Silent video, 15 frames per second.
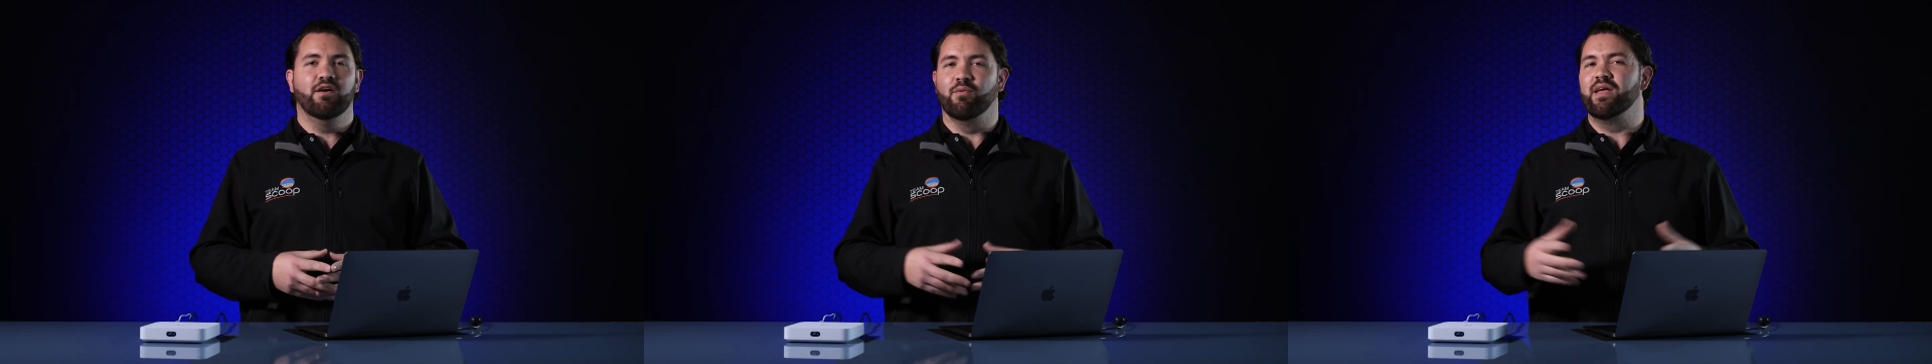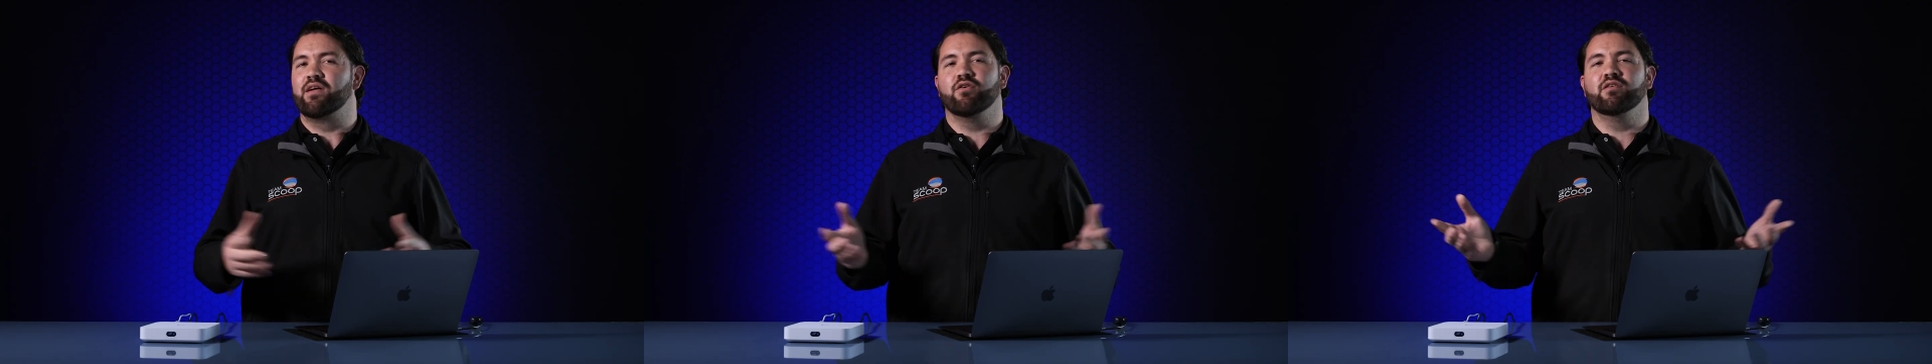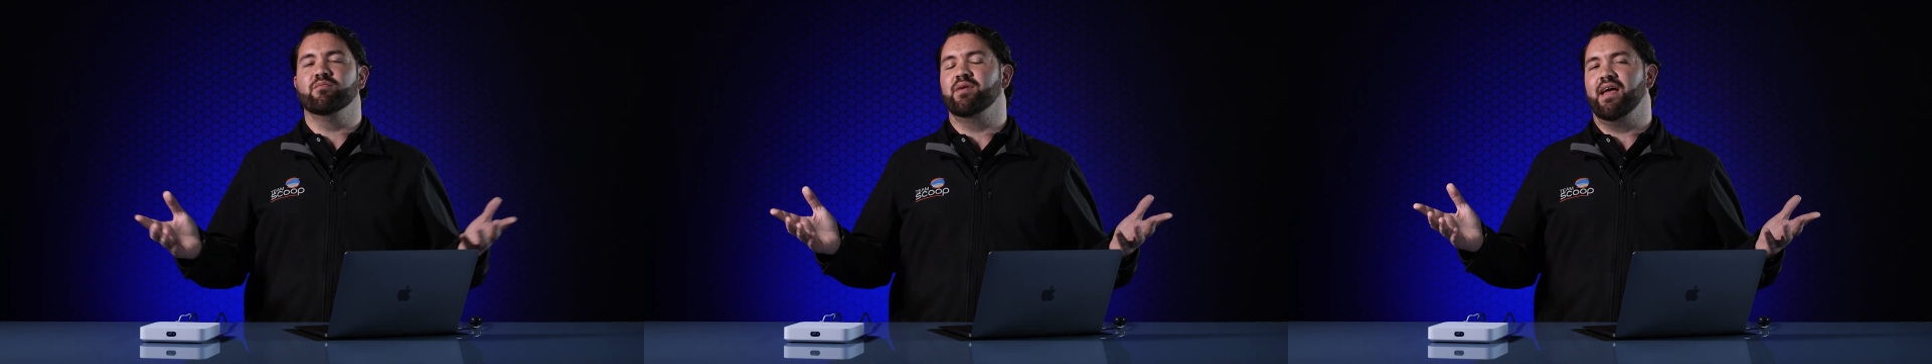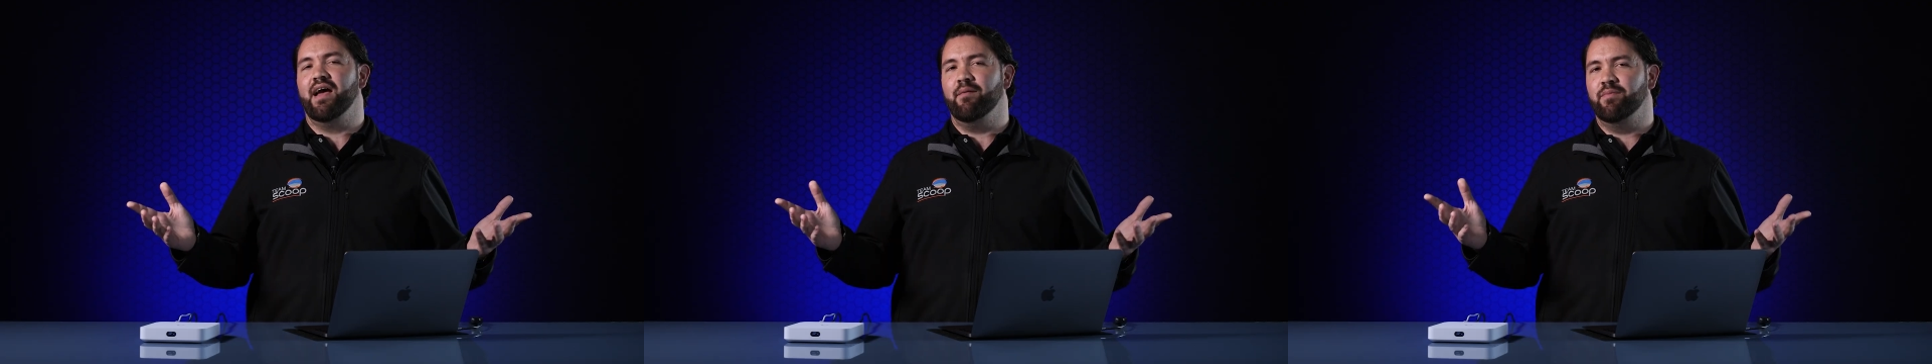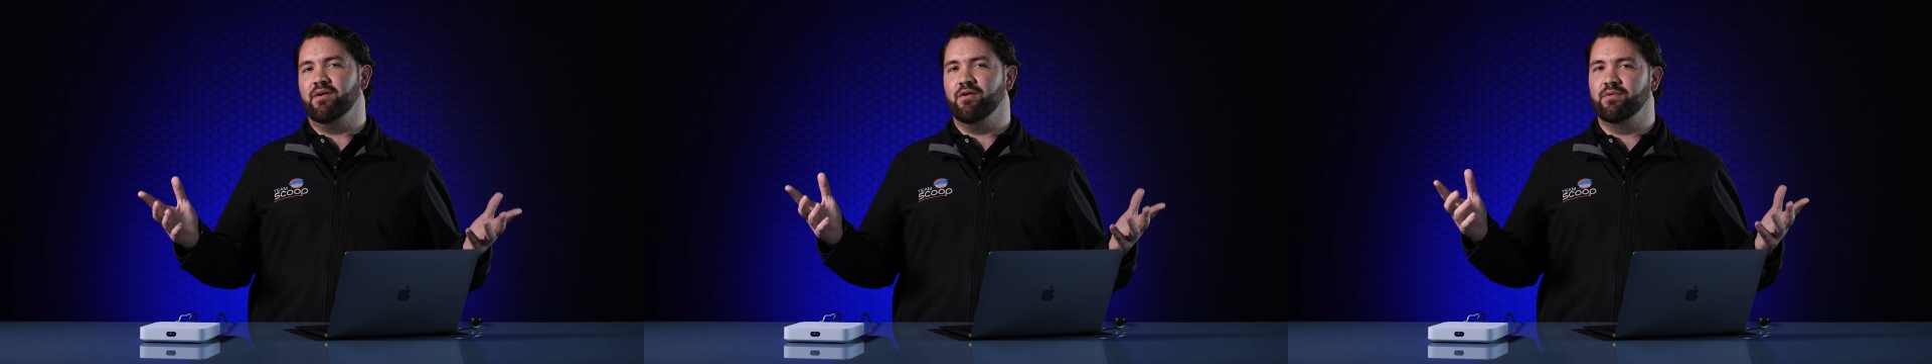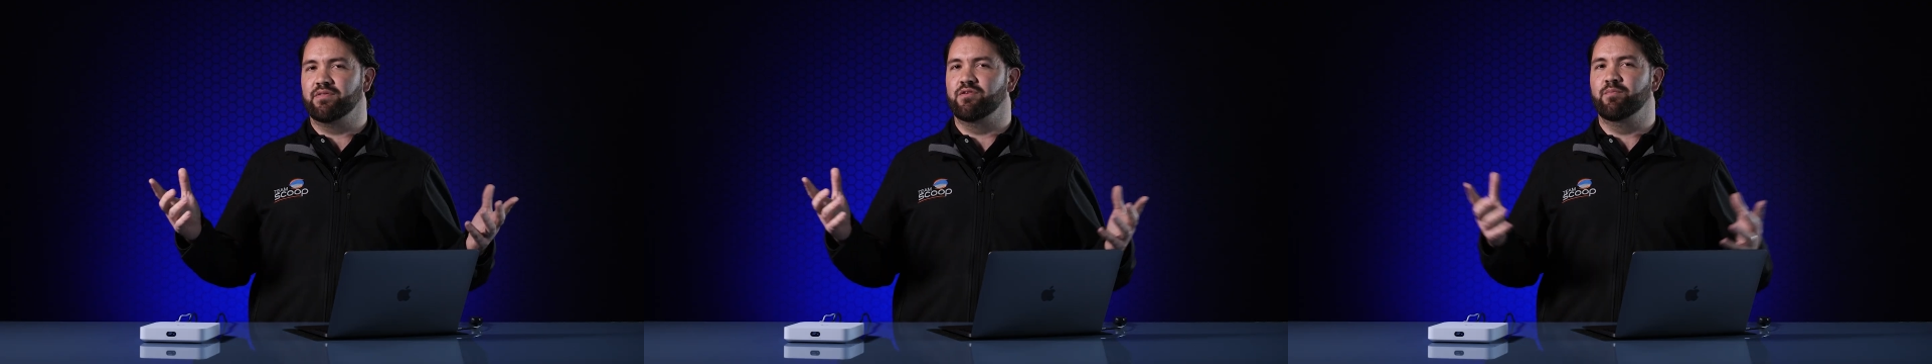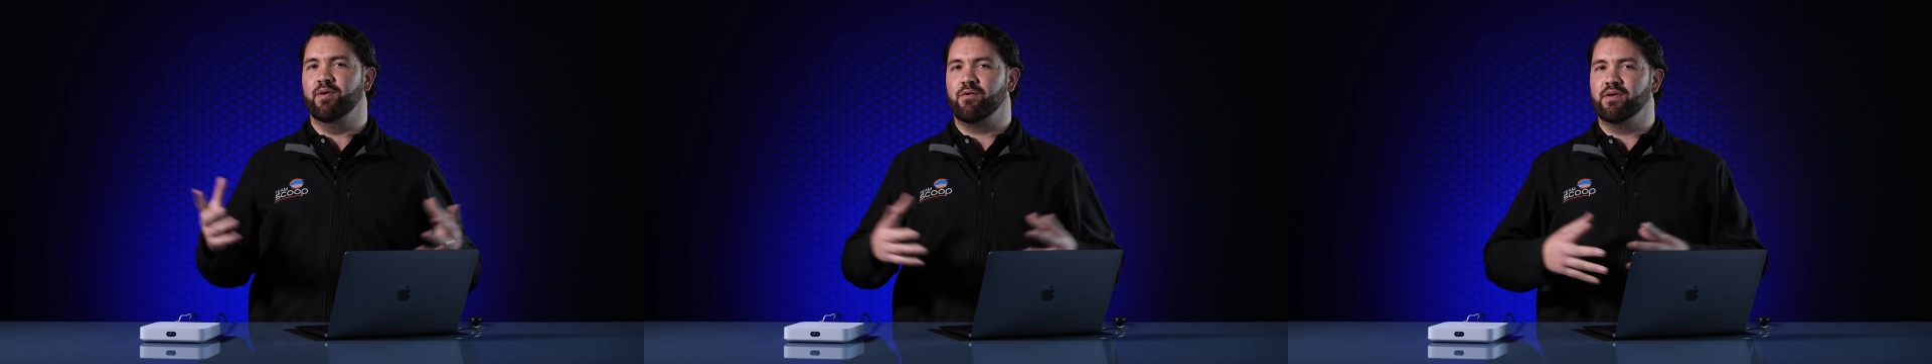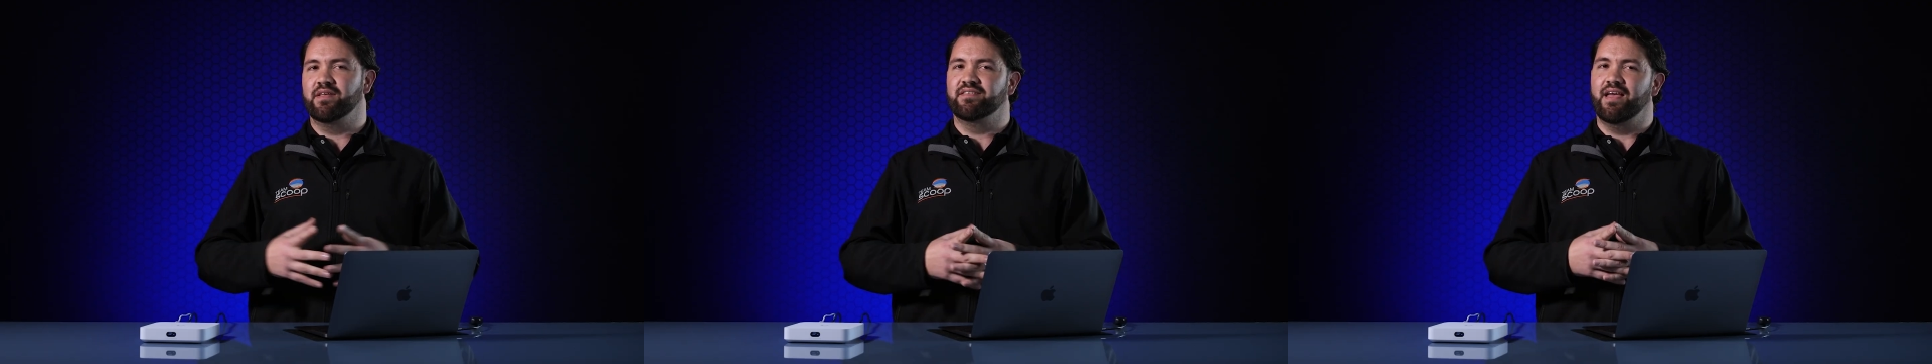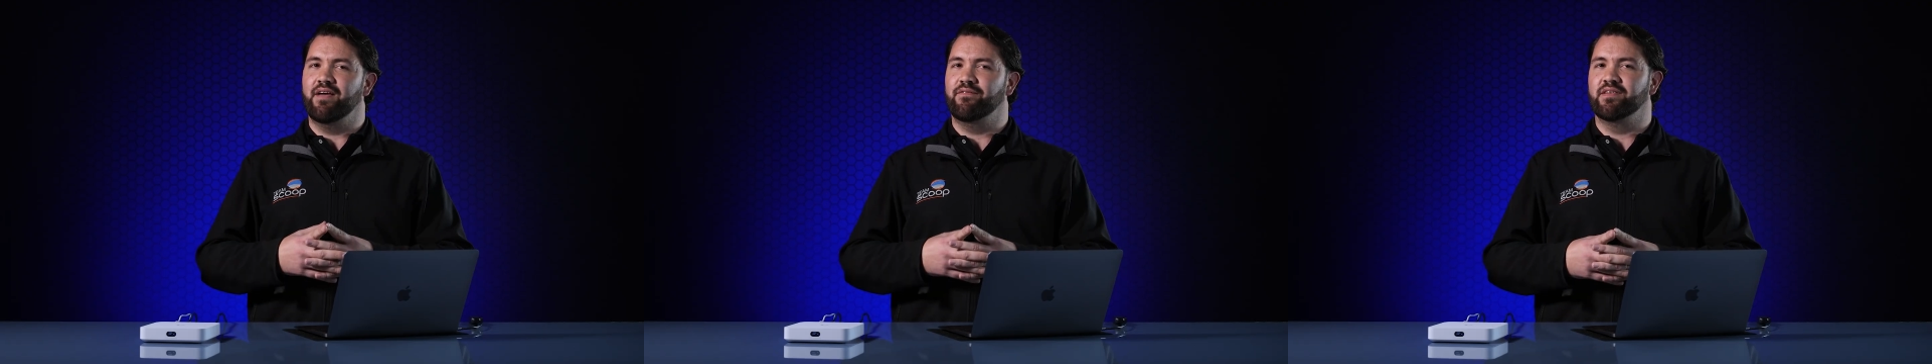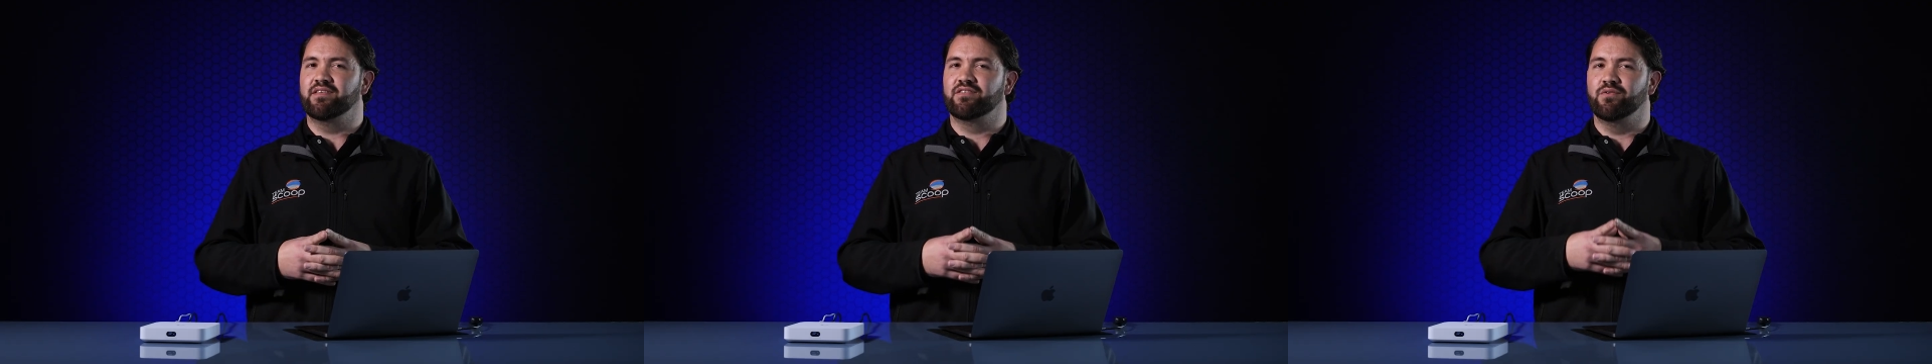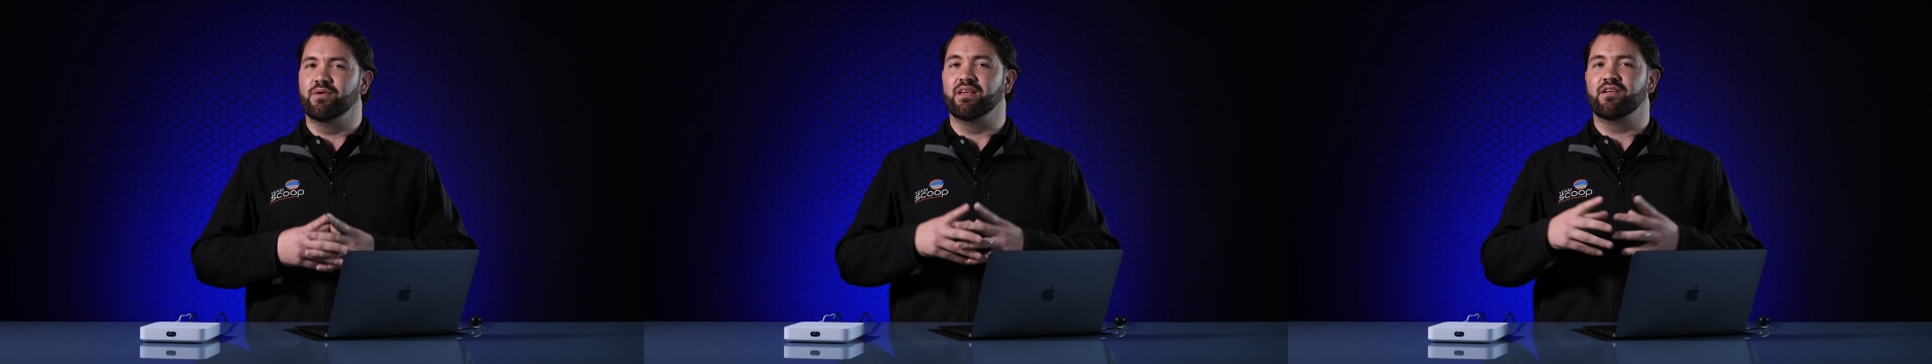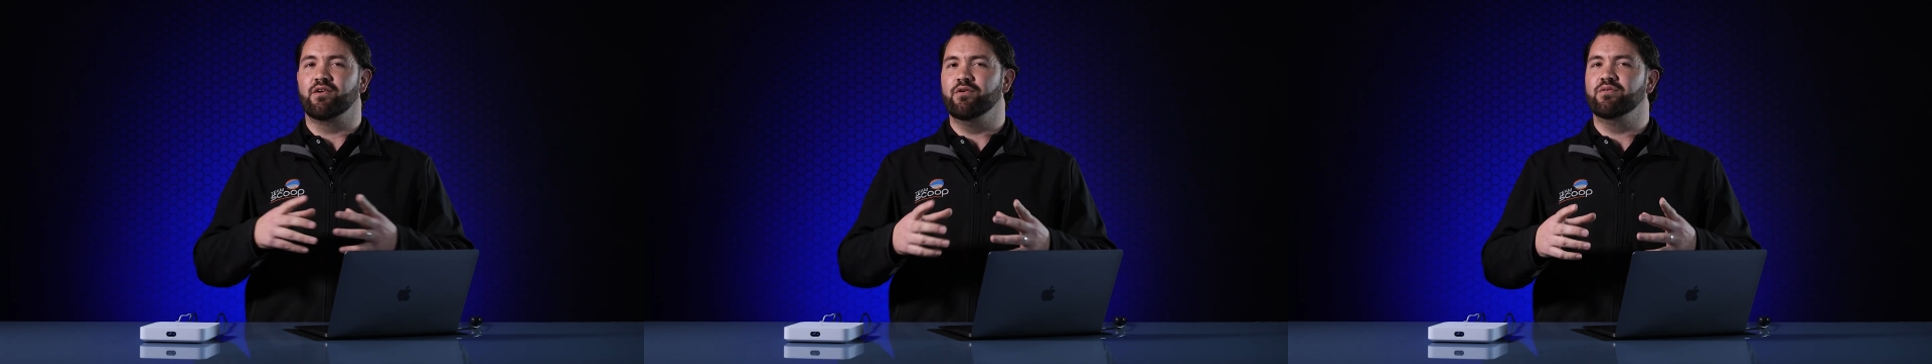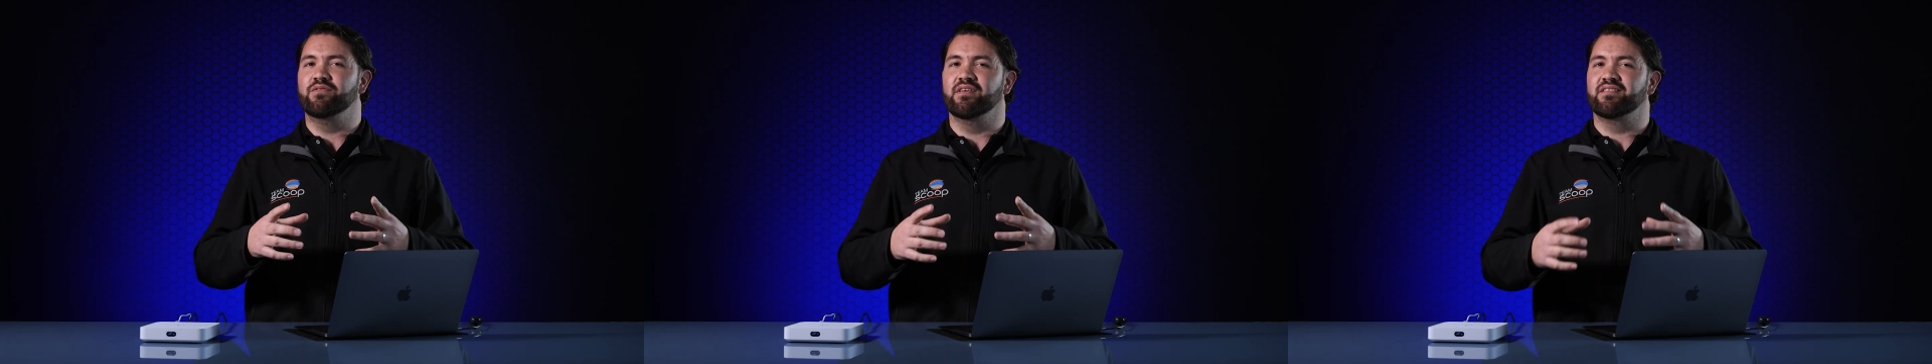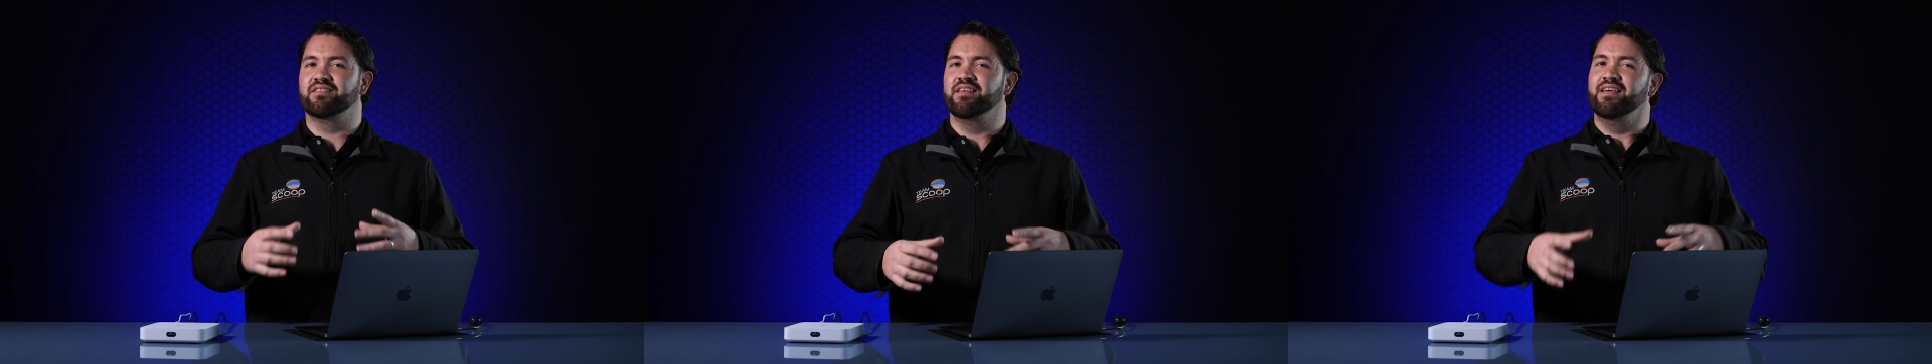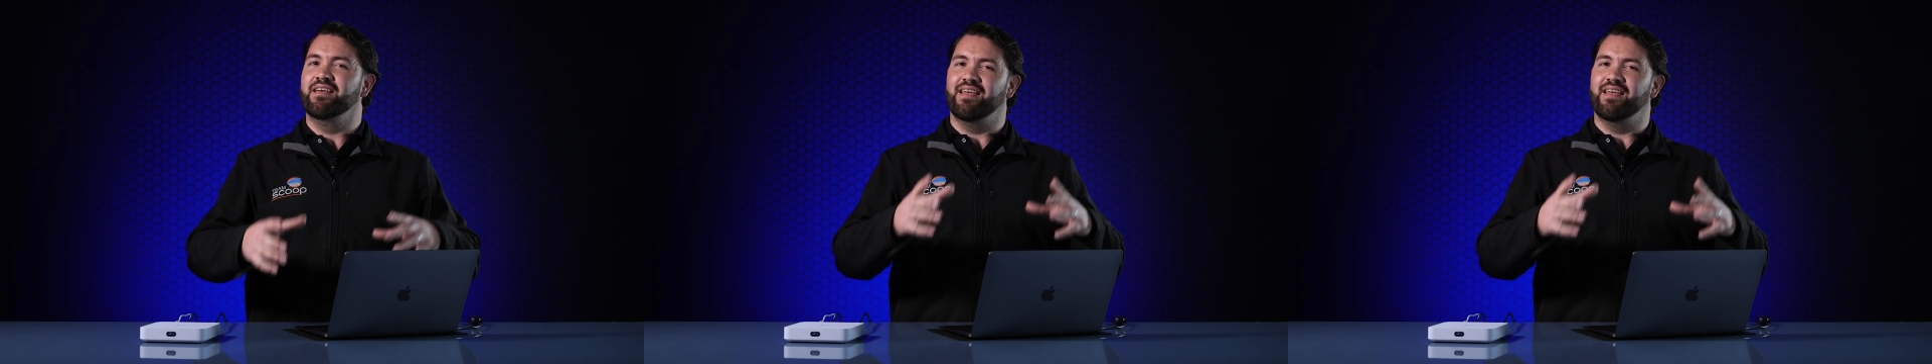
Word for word: We couldn't be happier with Ubiquiti's efforts to include this